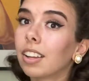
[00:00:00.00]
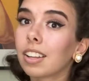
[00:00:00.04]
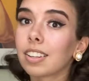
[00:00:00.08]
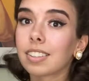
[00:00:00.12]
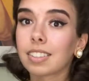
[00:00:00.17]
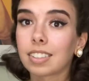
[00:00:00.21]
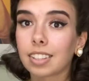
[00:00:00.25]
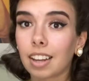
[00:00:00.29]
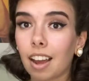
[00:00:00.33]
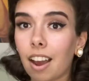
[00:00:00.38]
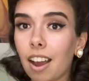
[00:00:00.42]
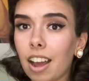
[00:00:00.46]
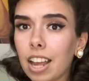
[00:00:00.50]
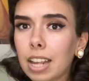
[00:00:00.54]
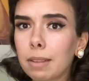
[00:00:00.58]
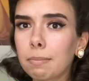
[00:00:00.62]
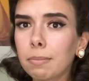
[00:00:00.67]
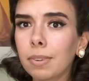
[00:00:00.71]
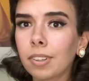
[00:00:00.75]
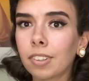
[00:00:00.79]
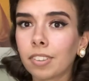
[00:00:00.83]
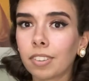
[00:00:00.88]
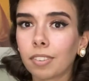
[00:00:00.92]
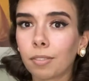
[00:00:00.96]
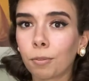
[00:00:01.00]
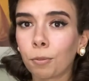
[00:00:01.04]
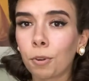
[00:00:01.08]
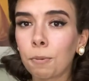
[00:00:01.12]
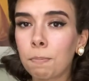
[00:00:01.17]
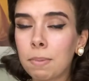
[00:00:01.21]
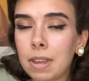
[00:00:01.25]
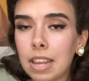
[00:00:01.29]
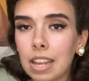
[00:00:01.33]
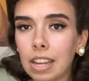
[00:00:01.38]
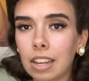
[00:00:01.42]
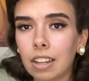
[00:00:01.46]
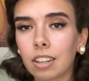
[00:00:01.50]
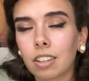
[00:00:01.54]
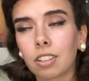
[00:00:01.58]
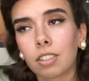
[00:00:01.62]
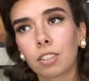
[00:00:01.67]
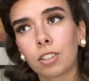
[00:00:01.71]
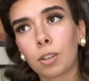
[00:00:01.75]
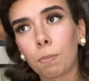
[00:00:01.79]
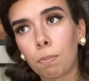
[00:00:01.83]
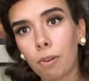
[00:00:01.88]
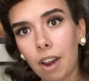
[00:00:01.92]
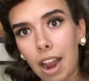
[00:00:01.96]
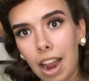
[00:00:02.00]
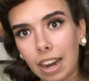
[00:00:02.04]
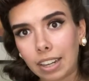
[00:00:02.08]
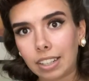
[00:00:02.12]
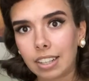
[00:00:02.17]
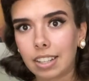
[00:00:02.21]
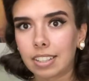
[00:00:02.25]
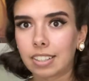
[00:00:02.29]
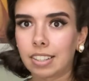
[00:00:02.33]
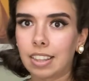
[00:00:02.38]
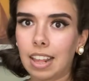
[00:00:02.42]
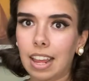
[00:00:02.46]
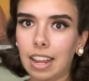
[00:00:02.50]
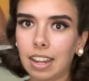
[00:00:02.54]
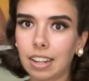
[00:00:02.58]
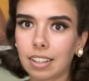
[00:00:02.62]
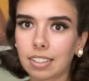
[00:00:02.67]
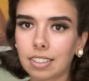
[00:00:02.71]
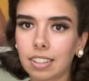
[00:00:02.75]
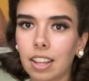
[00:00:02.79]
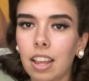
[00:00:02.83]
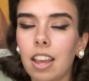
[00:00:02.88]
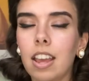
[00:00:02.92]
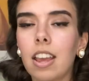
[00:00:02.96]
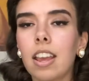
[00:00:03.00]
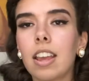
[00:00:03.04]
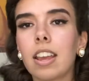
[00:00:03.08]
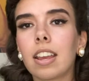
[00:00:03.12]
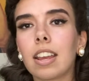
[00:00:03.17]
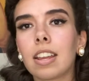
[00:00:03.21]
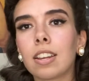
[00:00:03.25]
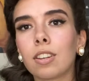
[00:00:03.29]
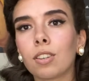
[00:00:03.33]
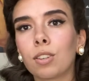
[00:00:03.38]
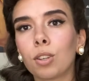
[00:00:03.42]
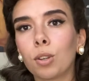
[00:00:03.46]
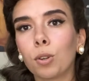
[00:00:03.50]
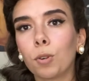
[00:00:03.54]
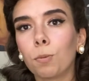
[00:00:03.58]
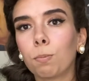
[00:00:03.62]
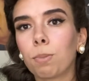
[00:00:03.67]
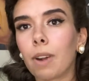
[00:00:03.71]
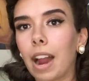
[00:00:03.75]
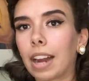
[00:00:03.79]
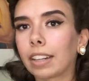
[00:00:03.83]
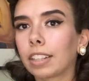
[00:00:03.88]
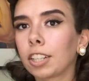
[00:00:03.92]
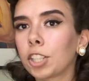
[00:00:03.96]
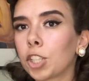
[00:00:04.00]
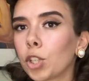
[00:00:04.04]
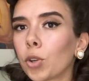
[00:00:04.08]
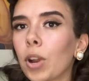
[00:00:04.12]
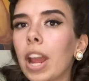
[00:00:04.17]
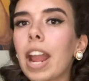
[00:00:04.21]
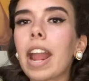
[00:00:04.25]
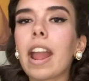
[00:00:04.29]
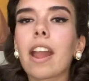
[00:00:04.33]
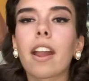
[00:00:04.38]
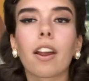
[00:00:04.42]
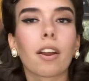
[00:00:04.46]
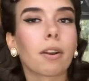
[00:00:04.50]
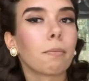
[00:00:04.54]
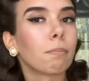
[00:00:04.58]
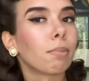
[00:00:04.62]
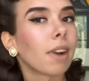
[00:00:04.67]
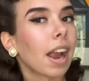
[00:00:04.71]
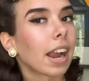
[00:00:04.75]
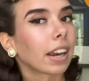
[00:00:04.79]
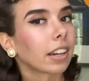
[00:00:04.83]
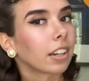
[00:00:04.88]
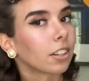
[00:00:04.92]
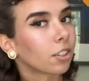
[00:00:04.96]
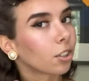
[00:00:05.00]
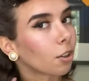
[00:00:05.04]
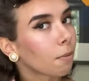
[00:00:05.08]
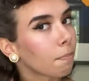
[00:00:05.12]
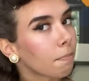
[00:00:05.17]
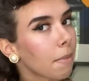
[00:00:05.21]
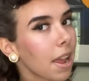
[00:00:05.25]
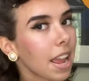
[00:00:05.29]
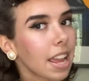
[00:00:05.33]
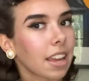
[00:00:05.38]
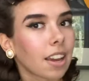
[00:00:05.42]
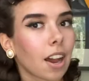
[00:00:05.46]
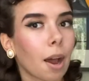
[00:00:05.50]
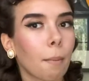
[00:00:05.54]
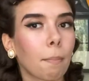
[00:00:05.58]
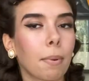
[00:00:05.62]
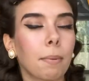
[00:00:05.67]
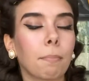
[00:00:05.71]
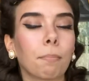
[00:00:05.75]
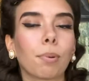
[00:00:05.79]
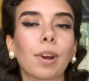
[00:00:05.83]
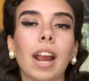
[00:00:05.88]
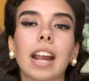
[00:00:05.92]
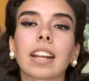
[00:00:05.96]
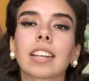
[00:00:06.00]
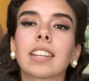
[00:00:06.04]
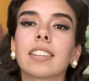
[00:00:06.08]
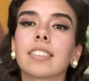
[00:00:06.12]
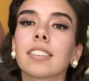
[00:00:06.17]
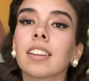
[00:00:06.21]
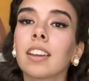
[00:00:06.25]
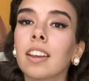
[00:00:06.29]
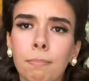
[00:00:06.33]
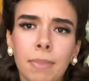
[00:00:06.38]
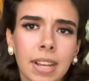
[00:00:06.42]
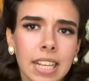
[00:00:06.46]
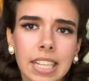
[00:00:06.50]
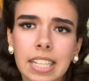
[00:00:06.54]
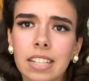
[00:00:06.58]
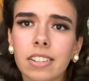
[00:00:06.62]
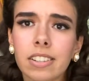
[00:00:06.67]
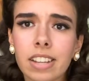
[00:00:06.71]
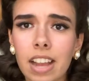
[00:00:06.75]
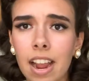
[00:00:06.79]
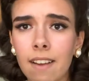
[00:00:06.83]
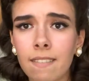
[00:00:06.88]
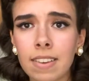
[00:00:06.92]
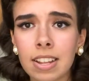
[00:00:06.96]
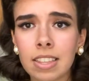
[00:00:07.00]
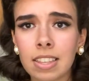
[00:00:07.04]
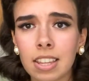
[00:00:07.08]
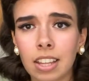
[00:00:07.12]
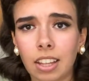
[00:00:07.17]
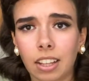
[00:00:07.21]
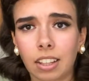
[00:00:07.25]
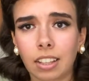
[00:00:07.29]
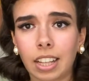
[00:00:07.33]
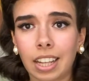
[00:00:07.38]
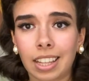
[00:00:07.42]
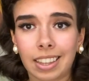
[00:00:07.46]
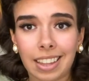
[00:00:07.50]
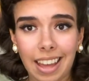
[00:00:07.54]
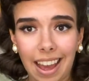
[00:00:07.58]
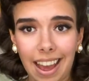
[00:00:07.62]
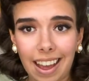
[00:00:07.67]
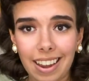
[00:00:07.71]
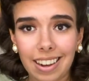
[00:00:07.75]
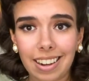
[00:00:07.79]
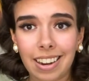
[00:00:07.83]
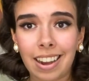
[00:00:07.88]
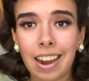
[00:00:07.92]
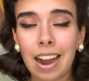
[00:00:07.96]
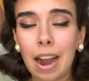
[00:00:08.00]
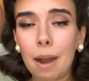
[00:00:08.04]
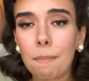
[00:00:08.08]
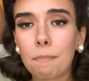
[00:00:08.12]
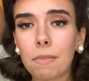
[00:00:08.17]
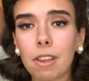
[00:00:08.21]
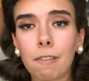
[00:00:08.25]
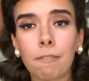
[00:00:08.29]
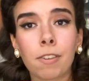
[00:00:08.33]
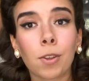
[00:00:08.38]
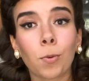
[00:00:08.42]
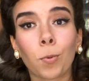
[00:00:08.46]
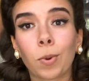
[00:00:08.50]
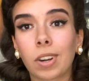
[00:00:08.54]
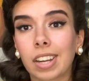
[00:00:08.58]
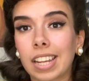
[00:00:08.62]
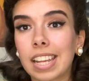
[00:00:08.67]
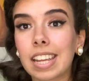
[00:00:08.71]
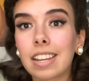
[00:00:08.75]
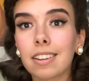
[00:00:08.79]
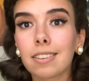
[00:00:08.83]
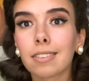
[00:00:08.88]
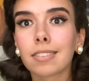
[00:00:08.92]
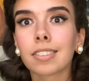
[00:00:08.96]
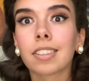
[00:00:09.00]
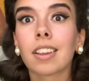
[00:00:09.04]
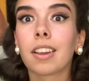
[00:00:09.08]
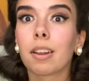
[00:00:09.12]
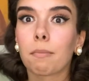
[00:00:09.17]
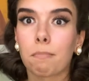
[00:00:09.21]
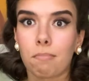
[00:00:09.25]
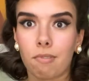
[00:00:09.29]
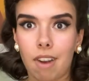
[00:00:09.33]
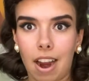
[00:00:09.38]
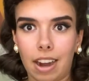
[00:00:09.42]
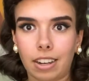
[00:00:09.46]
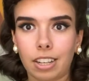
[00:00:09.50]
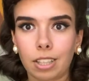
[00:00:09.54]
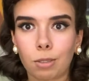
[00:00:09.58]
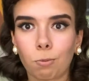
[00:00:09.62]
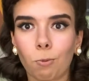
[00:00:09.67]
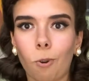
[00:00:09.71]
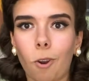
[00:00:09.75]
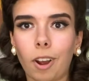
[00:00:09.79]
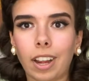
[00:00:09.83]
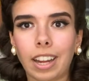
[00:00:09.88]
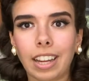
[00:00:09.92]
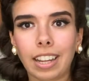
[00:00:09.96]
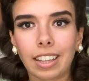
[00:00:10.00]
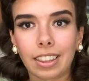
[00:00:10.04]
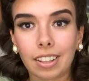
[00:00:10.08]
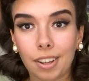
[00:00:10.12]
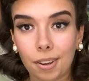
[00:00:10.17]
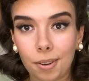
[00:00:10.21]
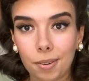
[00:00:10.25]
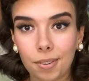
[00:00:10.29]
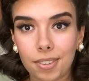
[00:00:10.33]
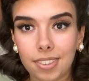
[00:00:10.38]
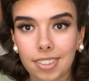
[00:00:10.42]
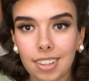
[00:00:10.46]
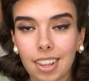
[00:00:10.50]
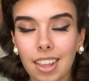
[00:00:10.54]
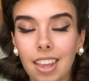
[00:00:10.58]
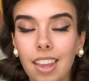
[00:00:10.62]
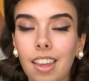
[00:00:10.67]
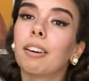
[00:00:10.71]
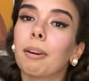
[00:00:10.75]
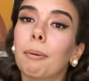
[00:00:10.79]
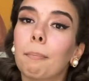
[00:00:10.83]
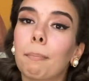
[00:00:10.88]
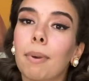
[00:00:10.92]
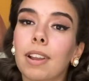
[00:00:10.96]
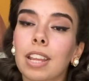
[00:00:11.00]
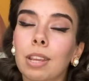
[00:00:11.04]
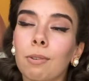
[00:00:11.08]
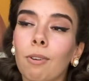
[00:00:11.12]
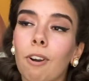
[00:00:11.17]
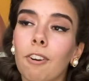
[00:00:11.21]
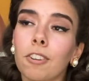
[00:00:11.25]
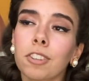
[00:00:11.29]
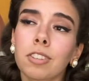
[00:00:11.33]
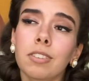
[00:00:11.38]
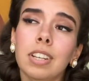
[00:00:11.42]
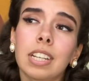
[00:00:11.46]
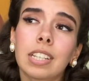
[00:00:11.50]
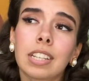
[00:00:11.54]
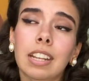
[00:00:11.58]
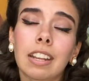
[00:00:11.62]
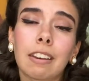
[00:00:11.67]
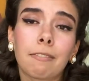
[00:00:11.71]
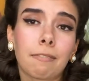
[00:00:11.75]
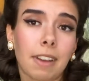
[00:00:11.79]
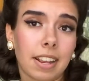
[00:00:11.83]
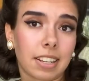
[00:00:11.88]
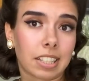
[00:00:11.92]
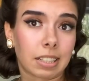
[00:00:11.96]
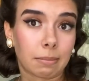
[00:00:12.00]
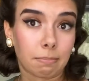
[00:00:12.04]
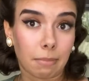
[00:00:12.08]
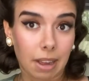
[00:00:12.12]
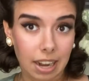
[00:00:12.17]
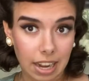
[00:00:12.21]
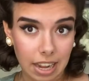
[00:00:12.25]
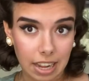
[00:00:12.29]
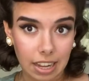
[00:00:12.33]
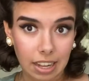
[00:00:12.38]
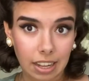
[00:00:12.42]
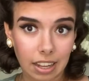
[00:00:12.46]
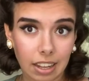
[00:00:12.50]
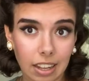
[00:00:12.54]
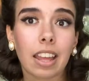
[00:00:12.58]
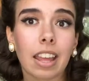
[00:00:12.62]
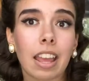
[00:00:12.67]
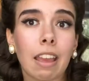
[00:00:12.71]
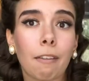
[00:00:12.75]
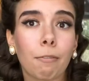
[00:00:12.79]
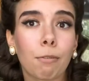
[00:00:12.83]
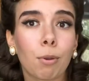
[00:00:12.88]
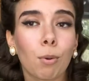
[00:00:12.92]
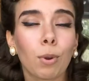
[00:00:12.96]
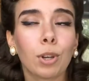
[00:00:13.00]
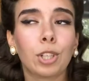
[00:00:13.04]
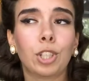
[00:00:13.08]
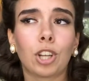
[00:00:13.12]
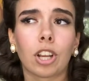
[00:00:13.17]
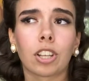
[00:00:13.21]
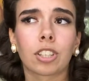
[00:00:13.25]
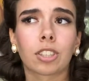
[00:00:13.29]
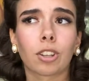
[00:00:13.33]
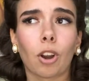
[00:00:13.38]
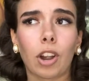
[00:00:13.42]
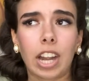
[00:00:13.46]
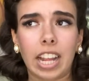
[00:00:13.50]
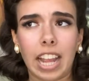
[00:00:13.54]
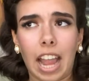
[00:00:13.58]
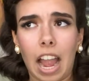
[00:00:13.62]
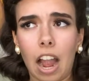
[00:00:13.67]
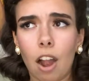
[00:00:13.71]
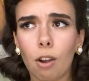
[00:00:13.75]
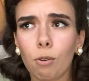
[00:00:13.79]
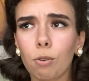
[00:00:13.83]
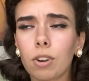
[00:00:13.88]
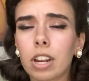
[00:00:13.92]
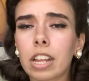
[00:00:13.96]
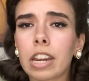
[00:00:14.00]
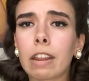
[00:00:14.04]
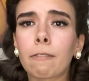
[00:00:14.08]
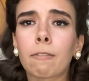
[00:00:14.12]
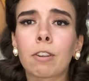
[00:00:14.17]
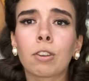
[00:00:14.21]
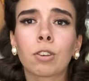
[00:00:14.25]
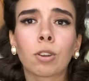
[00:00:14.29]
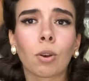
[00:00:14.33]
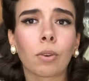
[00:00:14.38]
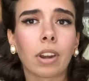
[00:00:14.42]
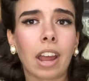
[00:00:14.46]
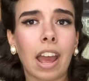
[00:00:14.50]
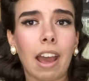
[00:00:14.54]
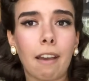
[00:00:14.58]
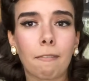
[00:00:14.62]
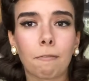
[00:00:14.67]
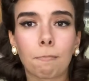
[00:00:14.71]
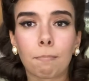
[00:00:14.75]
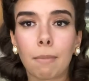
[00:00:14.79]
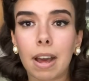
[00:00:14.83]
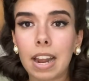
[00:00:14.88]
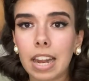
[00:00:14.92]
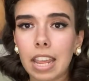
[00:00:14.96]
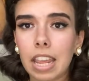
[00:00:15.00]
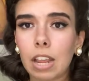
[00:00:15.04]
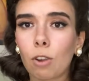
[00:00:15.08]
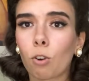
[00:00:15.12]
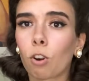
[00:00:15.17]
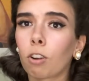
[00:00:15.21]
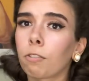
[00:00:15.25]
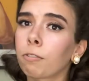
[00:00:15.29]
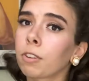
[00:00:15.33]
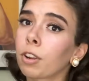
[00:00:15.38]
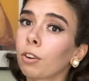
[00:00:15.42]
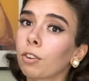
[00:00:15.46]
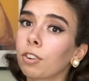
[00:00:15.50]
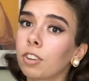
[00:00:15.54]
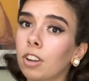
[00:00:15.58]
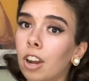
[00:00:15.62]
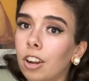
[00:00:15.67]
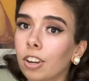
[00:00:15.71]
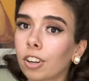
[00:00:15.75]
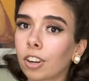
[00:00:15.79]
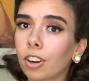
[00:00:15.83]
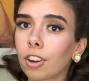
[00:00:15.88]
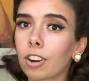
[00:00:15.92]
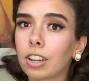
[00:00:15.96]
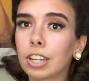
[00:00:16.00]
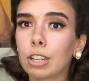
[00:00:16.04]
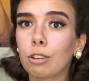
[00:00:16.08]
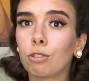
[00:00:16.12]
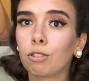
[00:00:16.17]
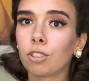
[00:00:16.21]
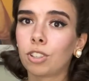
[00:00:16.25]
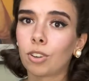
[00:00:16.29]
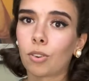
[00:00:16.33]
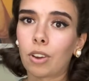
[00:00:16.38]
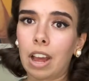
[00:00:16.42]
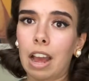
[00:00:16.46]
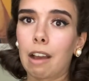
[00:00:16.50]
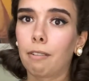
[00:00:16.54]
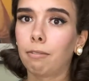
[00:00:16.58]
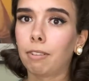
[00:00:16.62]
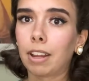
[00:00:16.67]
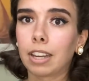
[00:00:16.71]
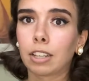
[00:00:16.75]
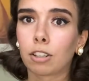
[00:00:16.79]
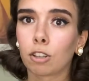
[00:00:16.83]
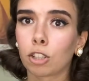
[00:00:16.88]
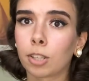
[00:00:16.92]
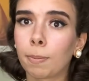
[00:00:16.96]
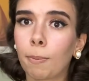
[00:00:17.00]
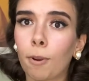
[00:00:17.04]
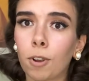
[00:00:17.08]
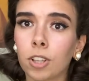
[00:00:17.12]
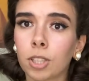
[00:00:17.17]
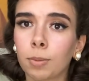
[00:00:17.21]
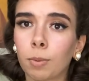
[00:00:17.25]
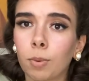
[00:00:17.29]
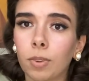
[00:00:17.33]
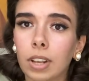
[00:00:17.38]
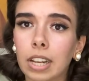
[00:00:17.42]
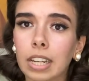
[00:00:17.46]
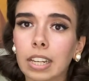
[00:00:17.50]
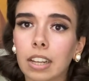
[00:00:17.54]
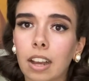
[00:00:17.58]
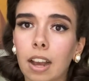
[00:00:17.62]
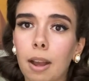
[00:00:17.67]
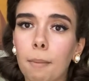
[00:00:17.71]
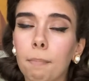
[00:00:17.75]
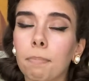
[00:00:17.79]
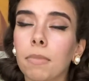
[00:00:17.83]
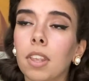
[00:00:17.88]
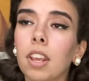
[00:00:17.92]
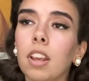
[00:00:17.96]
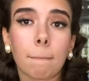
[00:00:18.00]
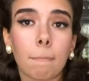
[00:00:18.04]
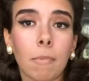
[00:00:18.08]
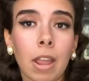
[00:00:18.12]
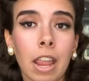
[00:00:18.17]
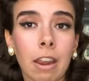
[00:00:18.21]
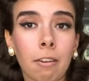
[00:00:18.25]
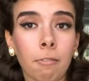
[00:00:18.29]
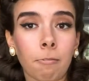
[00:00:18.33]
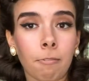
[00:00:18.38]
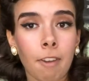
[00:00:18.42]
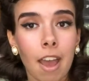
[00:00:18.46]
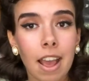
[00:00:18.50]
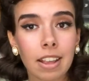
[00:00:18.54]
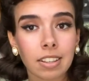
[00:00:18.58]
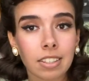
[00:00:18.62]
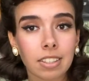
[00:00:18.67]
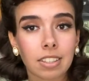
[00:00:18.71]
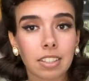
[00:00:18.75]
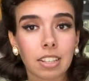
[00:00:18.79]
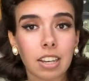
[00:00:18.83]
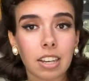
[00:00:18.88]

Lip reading: Time would be to practice things, and to practice your hair and practice your makeup and practice basically everything like that. If you wear heels, practice walking in those. But you also need to invest money. If you are just starting out and if you don't have money, or if you're younger and you don't have like disposable income, invest